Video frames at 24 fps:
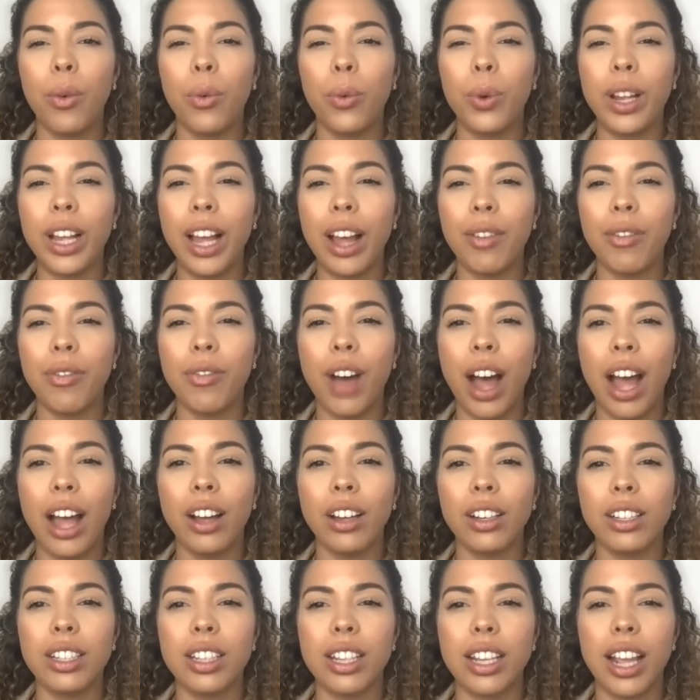We have
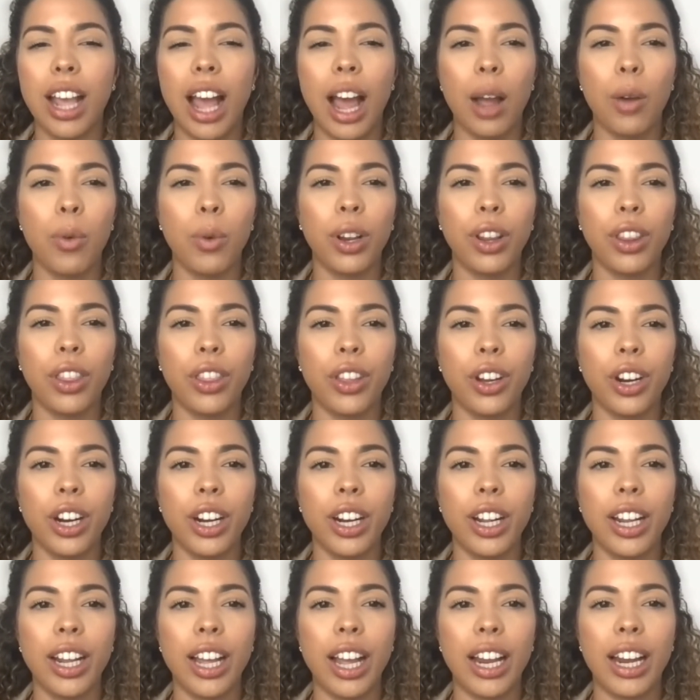filed the
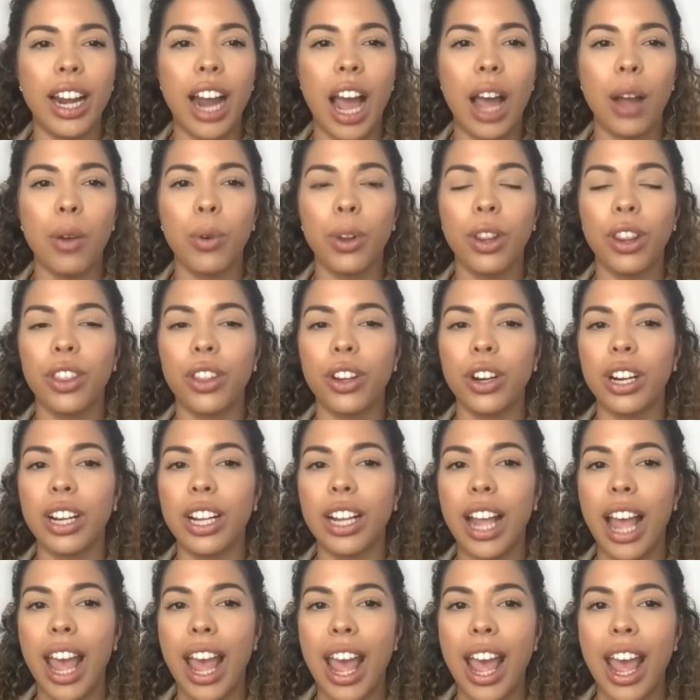I-130 and
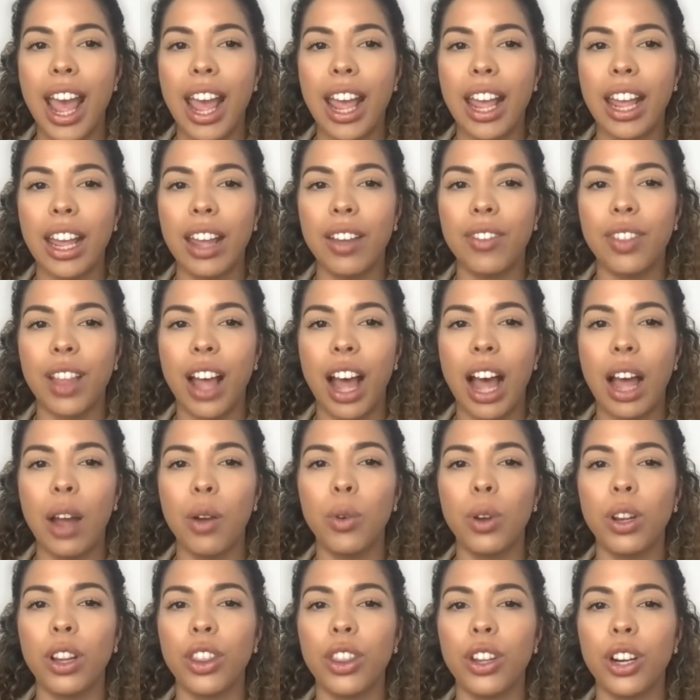I-130A. If the
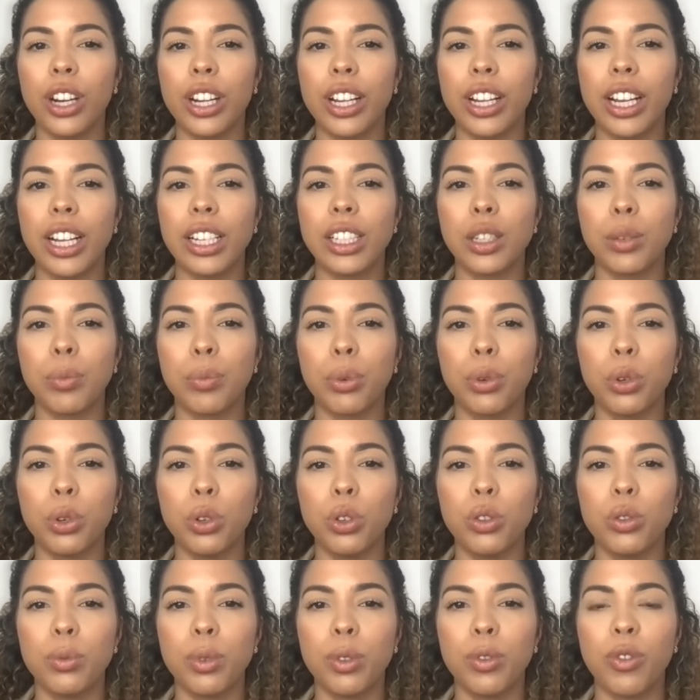I-130 gets
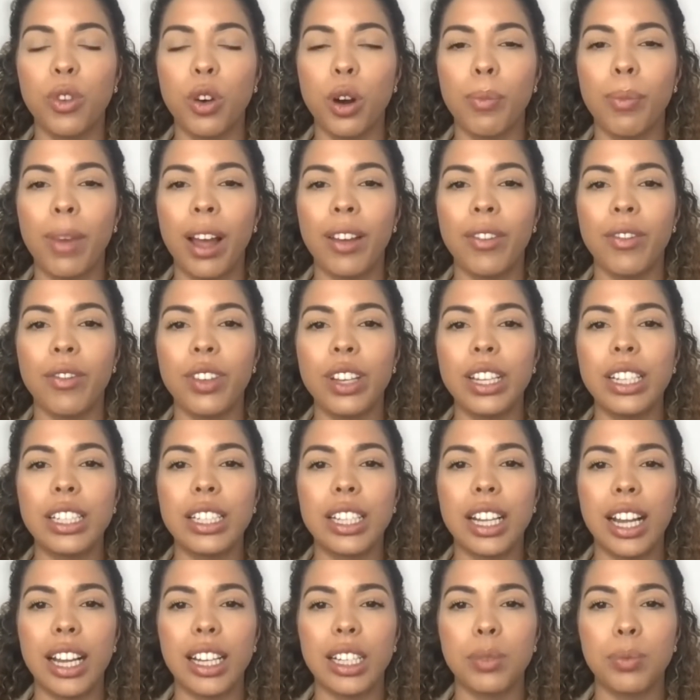approved before my
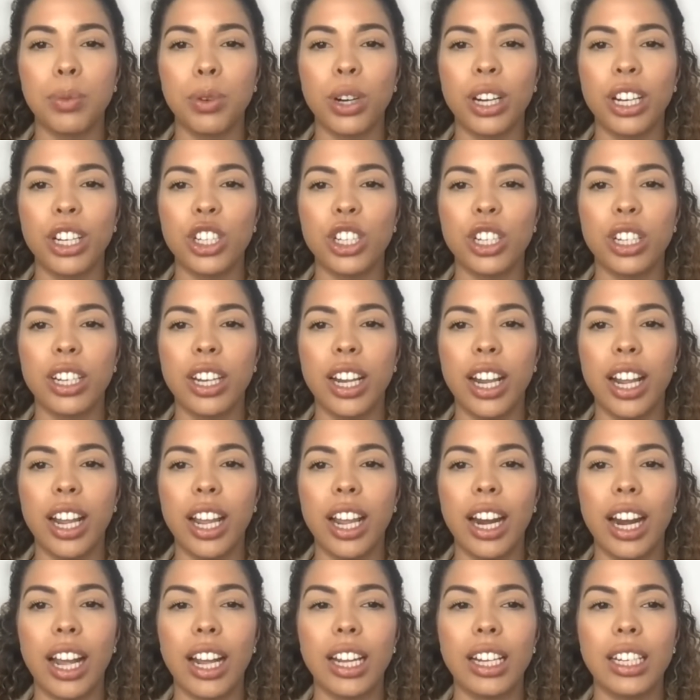visa expiration
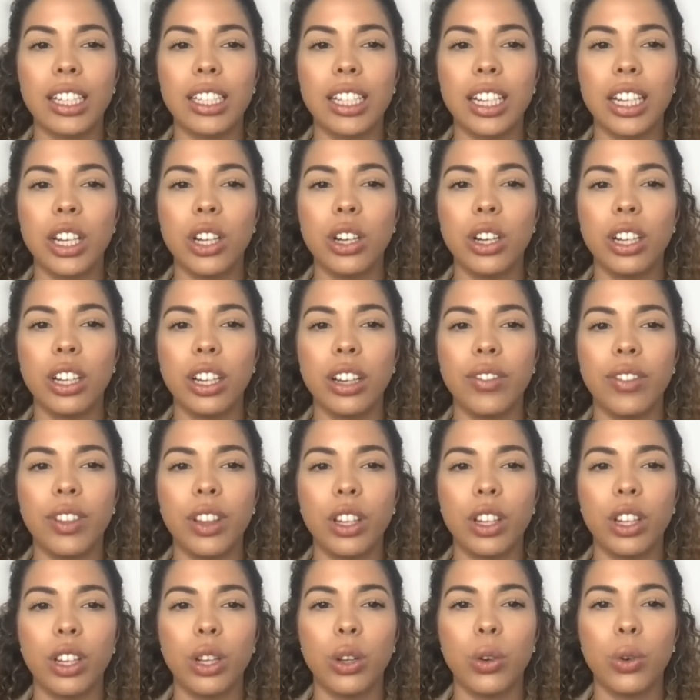date, can I continue to live
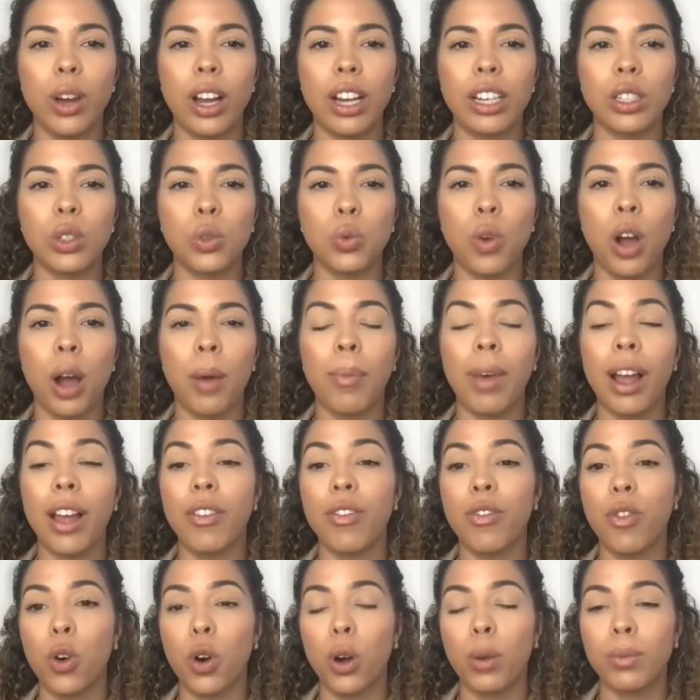in the U.S. while
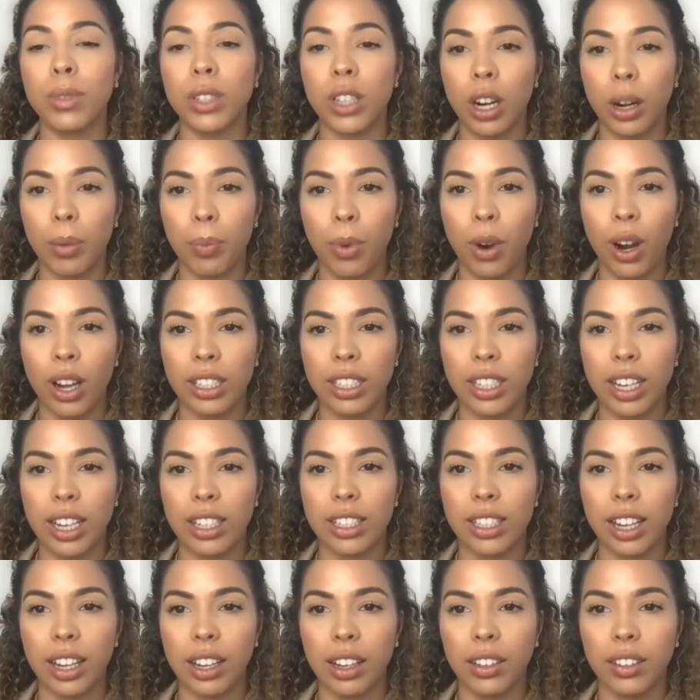my forms are
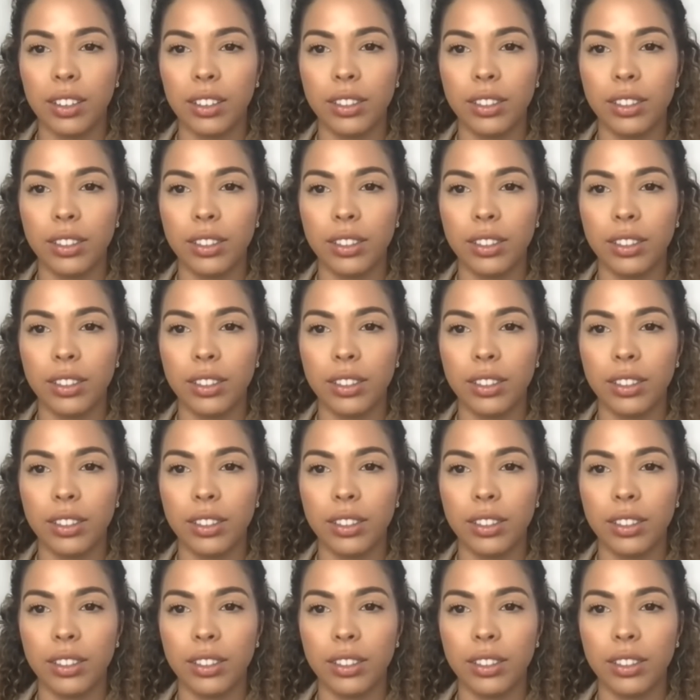processing?